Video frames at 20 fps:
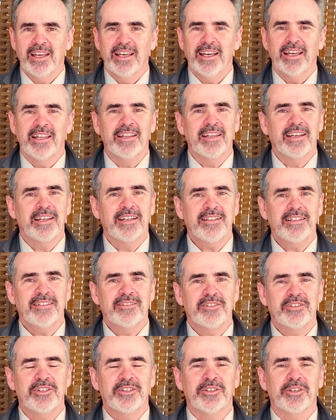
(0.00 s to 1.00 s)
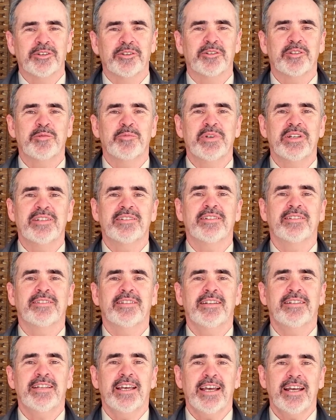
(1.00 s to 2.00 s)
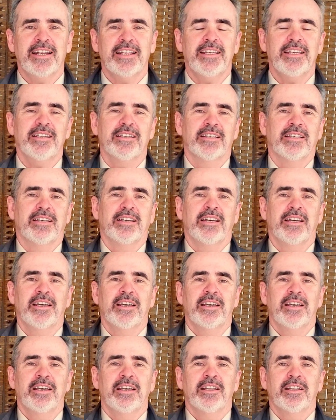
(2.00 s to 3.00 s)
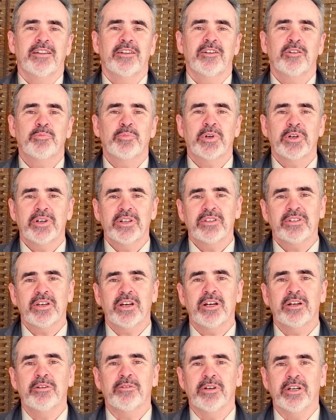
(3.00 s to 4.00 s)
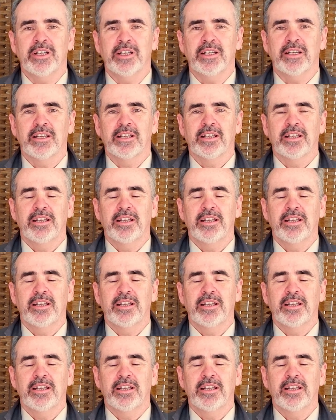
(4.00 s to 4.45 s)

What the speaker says: And then she turned to me and she said, "Daddy, this bird is hungry.